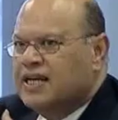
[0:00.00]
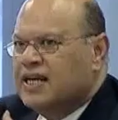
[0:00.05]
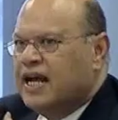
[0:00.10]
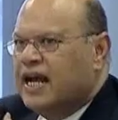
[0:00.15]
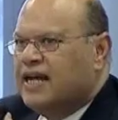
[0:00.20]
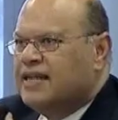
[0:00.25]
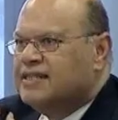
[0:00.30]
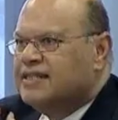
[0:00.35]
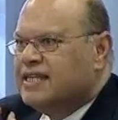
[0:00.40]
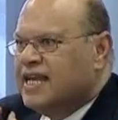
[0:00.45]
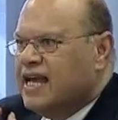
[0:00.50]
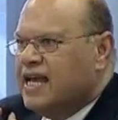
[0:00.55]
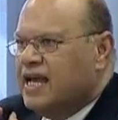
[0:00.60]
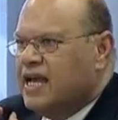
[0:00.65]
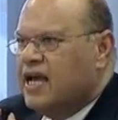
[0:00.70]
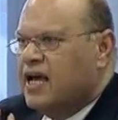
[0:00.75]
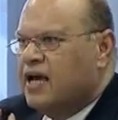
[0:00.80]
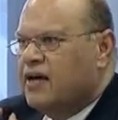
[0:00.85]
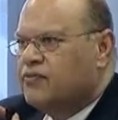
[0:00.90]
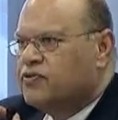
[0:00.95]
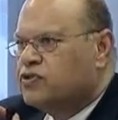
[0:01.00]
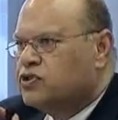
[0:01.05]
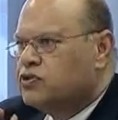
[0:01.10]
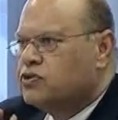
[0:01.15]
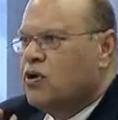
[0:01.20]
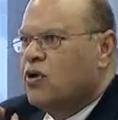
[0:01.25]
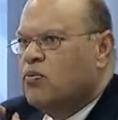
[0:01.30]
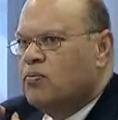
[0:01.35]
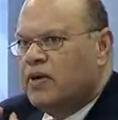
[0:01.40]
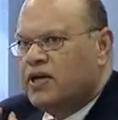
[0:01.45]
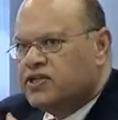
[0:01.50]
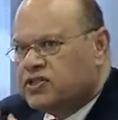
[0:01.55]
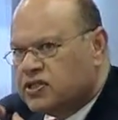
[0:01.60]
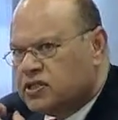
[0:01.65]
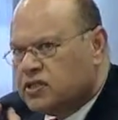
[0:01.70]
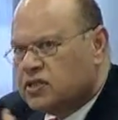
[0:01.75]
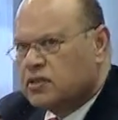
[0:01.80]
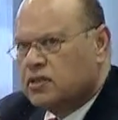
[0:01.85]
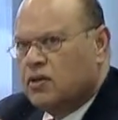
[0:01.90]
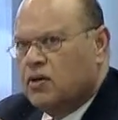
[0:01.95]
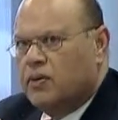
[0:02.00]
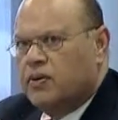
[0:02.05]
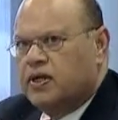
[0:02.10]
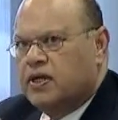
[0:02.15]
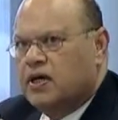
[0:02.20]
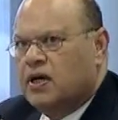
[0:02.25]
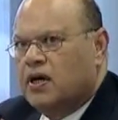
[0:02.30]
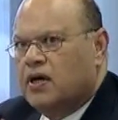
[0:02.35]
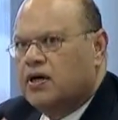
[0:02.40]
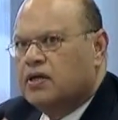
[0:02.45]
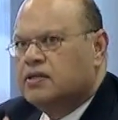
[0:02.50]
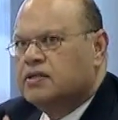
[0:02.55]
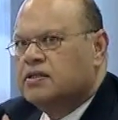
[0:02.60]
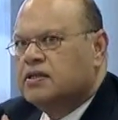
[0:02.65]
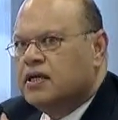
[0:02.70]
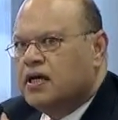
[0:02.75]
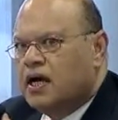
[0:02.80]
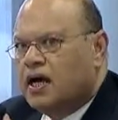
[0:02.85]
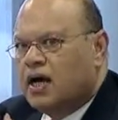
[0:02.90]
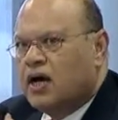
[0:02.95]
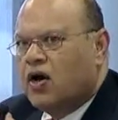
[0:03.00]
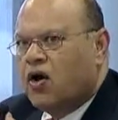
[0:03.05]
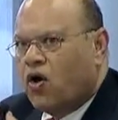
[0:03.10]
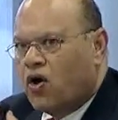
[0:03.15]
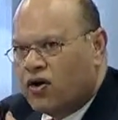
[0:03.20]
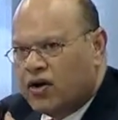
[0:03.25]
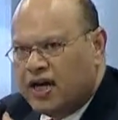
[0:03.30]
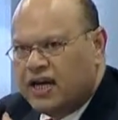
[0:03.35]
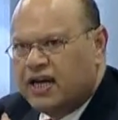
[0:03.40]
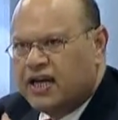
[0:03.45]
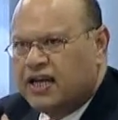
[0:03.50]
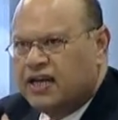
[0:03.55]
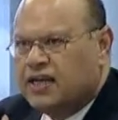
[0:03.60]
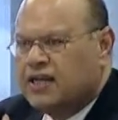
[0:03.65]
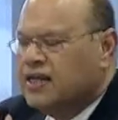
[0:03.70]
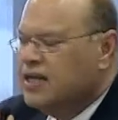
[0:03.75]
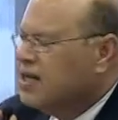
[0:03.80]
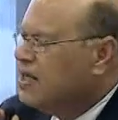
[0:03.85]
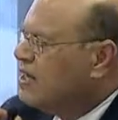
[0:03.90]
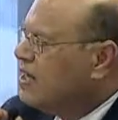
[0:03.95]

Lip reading: and they have so much going on already.